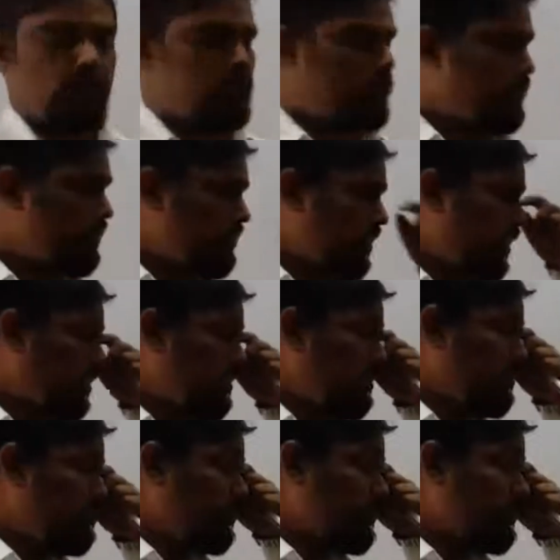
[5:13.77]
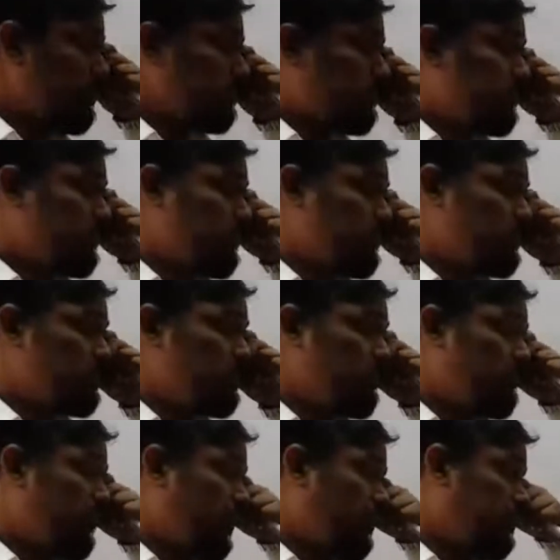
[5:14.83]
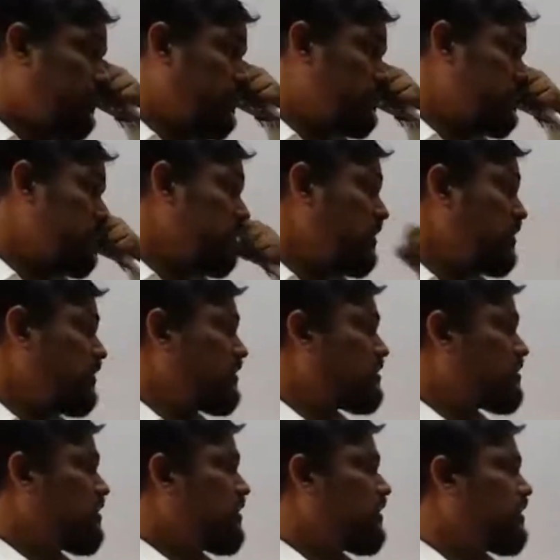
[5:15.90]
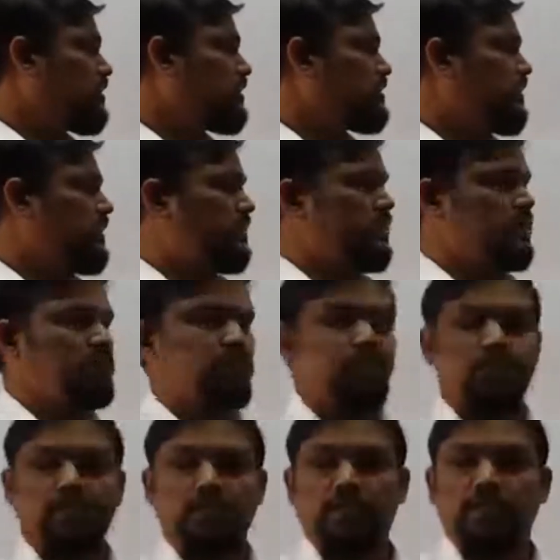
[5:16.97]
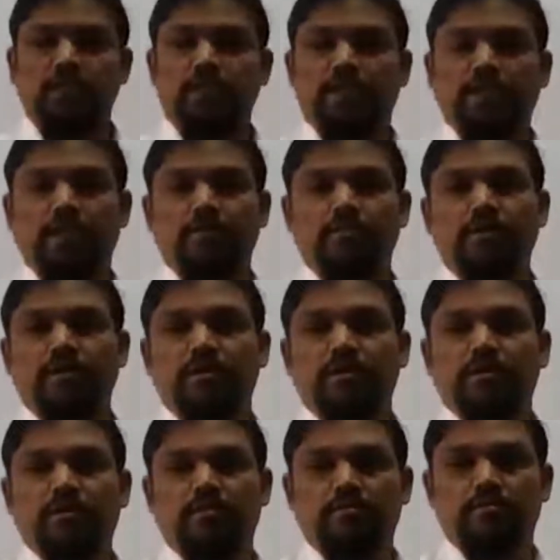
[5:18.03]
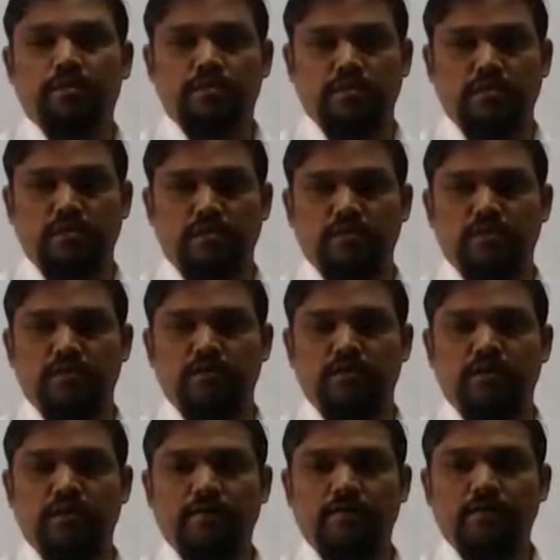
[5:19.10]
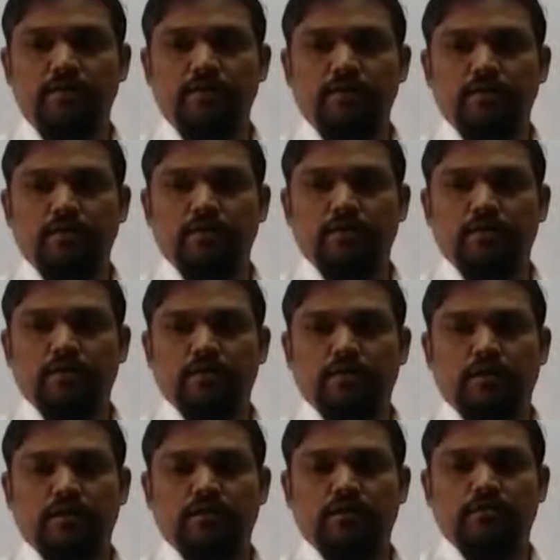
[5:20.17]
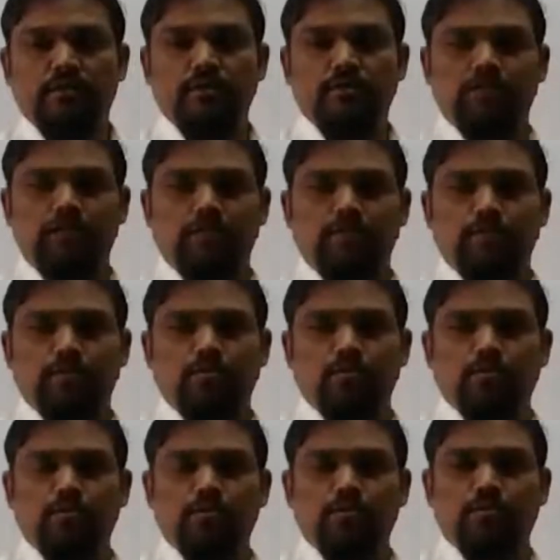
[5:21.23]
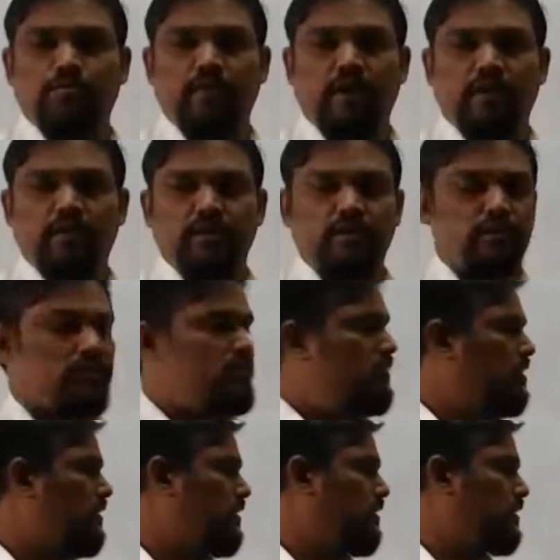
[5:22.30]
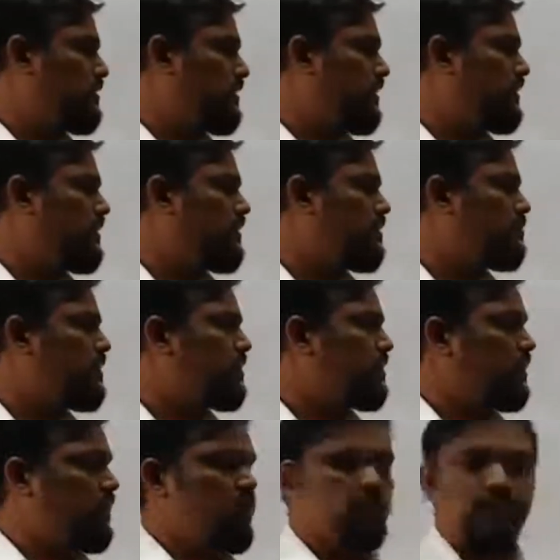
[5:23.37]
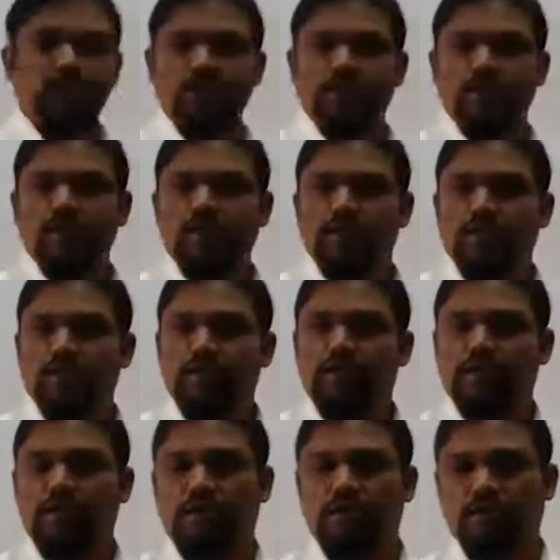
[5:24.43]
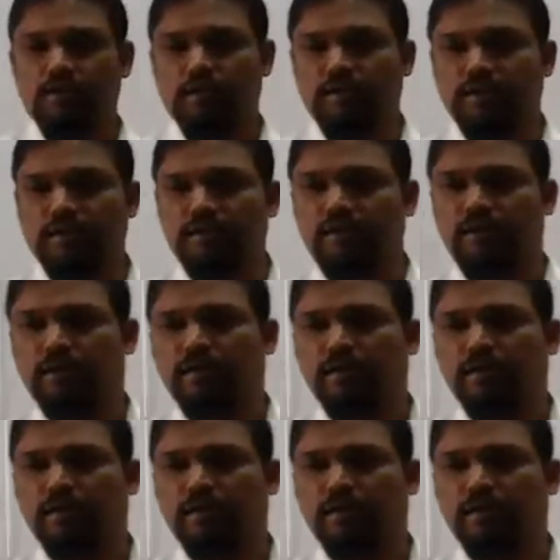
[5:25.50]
These on the basis of these two factors, this literacy attainment can be measured. Okay, on the basis of two factors, literacy attainment can be calculated.